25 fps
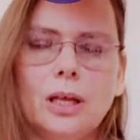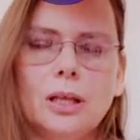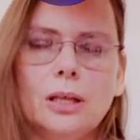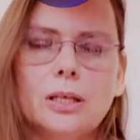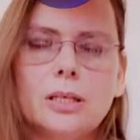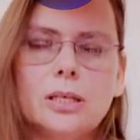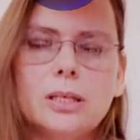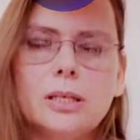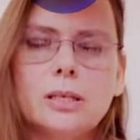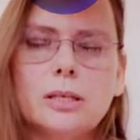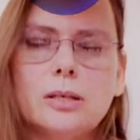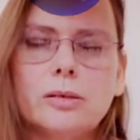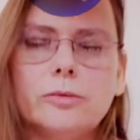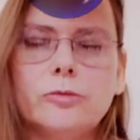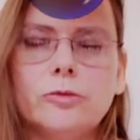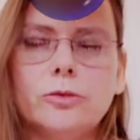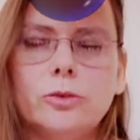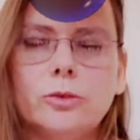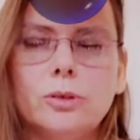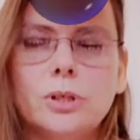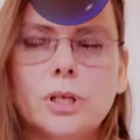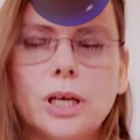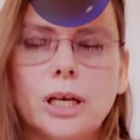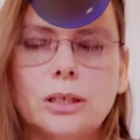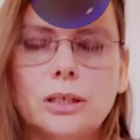This is a
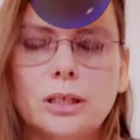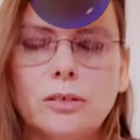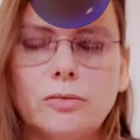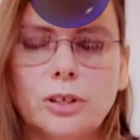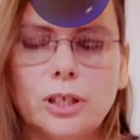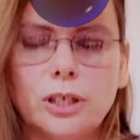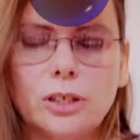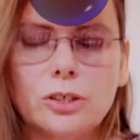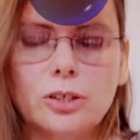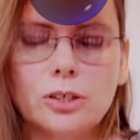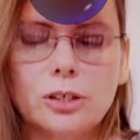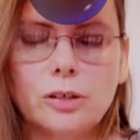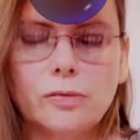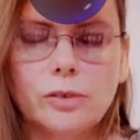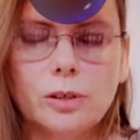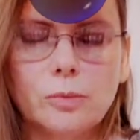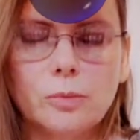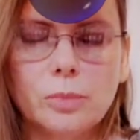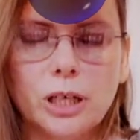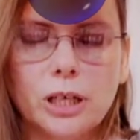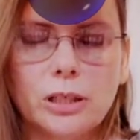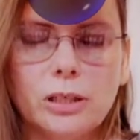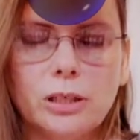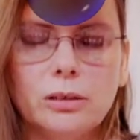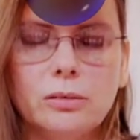full activation of the
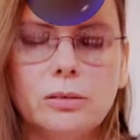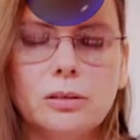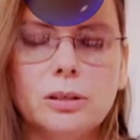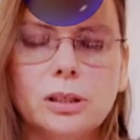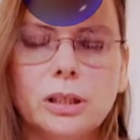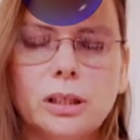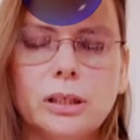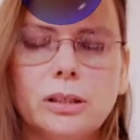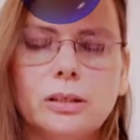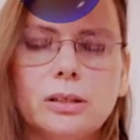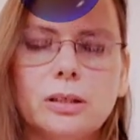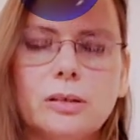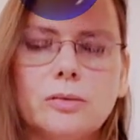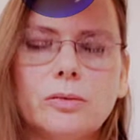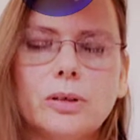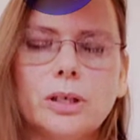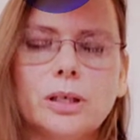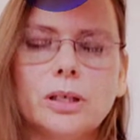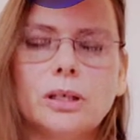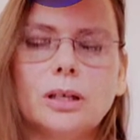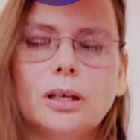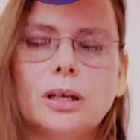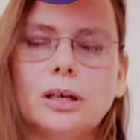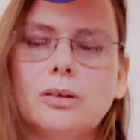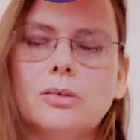pineal gland
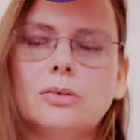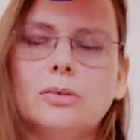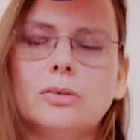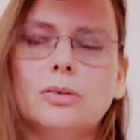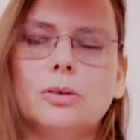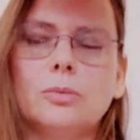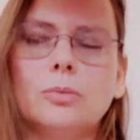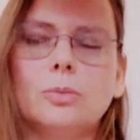right now.